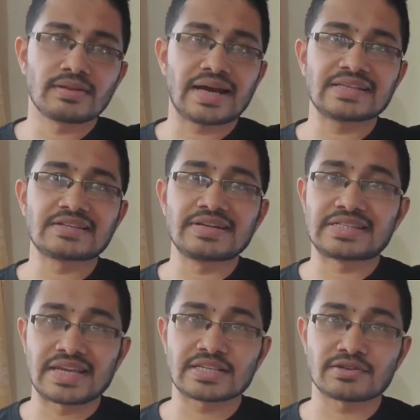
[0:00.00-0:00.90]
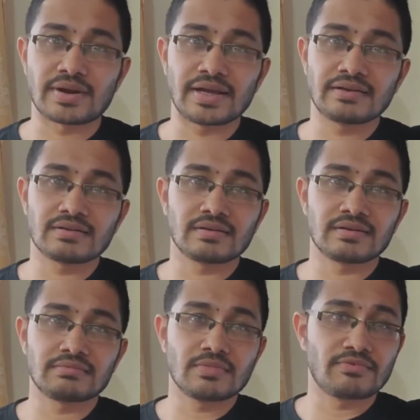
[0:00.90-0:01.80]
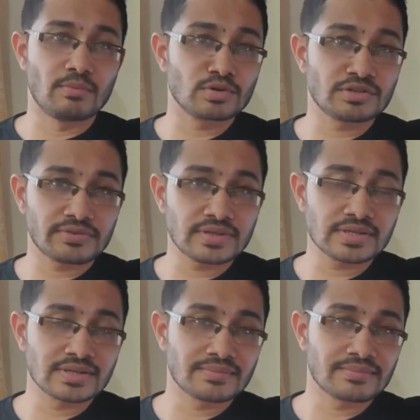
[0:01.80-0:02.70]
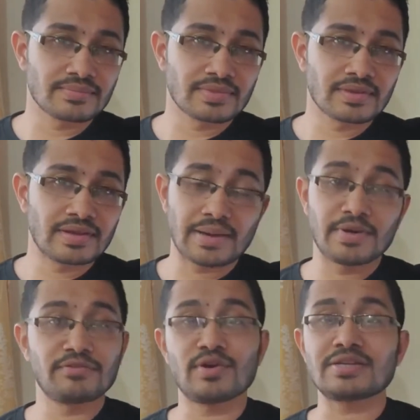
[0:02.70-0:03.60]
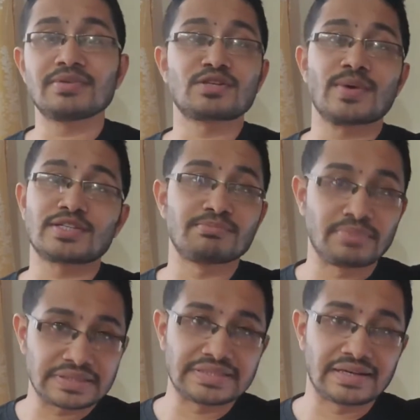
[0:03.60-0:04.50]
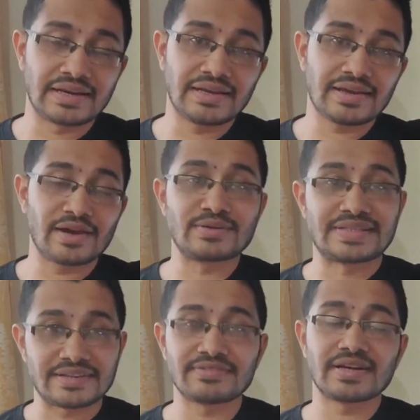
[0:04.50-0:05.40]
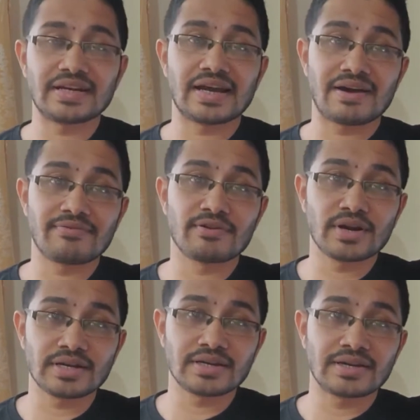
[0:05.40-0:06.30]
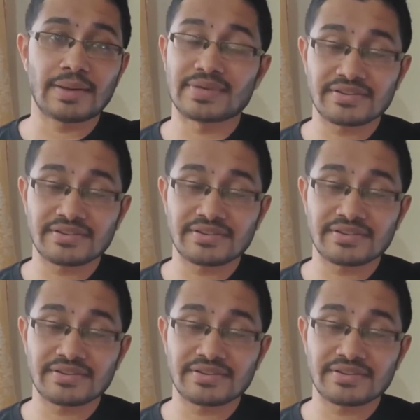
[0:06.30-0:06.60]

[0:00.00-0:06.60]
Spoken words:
The answer is yes, right? For most of us. I mean, if you ask me this question personally, I'm definitely up for it.